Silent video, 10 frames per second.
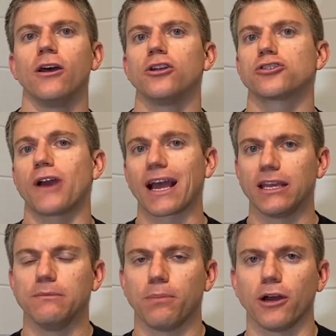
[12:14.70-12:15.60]

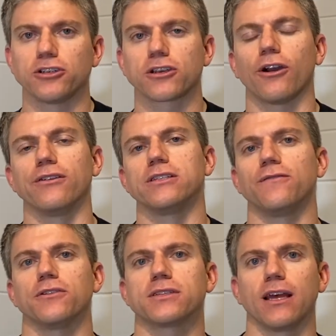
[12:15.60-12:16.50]
tracking punch cards if
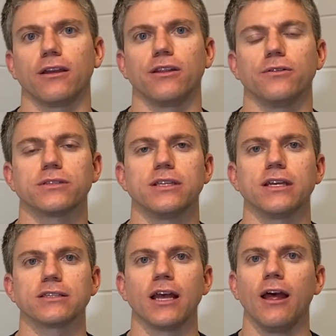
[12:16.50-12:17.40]
you're selling those
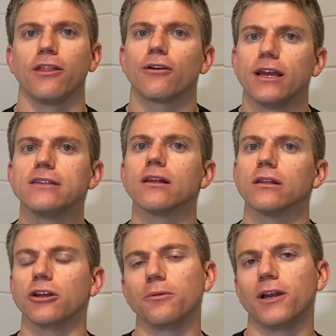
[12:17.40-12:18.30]
things. There is a
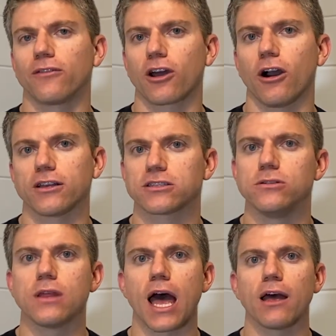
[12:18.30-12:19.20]
little bit of a cost
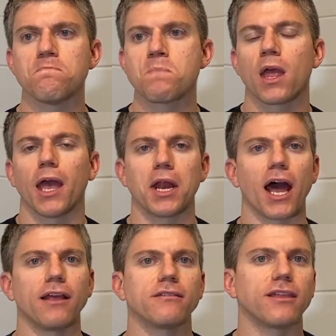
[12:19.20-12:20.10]
to that, and
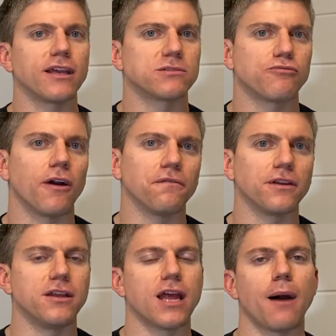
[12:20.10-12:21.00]
I think it's
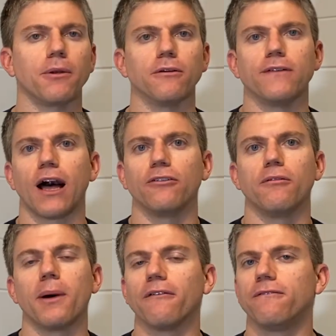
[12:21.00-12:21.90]
roughly a nominal value of
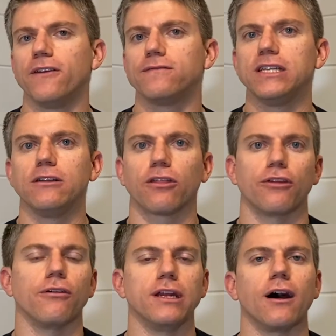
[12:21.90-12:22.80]
about $15 to
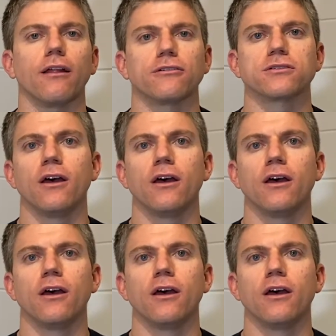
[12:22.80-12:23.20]
$30